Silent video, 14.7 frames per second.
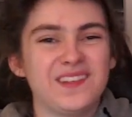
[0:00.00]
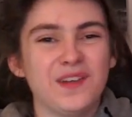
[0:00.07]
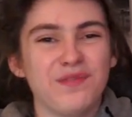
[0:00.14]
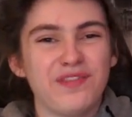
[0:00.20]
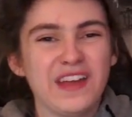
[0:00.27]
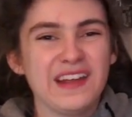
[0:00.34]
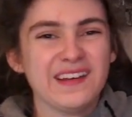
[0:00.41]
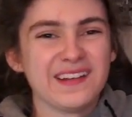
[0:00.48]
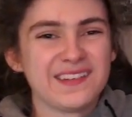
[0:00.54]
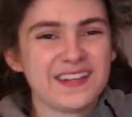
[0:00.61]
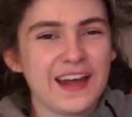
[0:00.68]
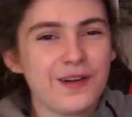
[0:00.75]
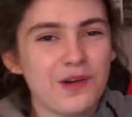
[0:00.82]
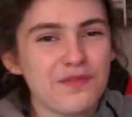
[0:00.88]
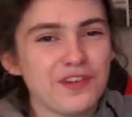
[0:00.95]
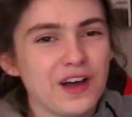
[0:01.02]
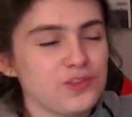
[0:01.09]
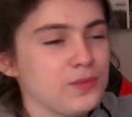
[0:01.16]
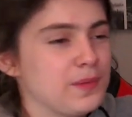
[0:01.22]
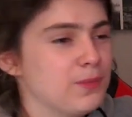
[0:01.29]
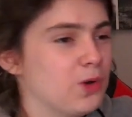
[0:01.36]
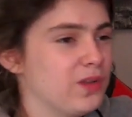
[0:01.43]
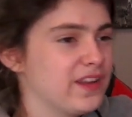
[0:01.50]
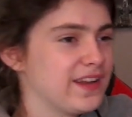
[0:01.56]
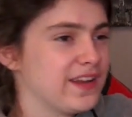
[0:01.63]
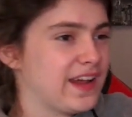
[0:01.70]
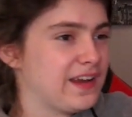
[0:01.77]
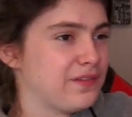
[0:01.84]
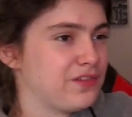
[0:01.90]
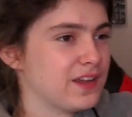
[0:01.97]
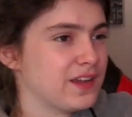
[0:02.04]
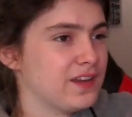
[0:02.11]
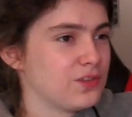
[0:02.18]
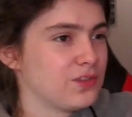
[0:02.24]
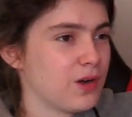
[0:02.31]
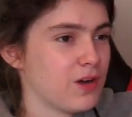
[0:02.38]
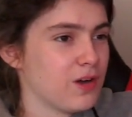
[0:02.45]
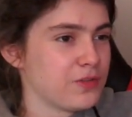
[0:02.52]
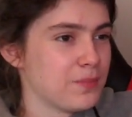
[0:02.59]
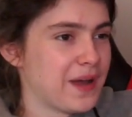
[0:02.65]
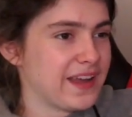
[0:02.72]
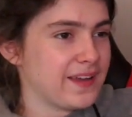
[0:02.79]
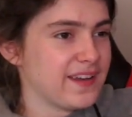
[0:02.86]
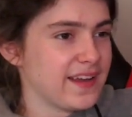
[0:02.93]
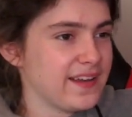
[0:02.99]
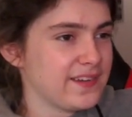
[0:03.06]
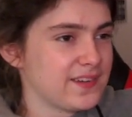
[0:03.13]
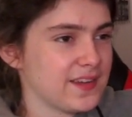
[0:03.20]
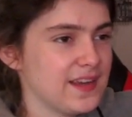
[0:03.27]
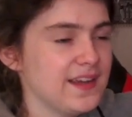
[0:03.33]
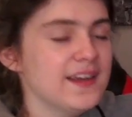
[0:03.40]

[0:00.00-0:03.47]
the thing that terrifies me more than anything in this world, mayonnaise.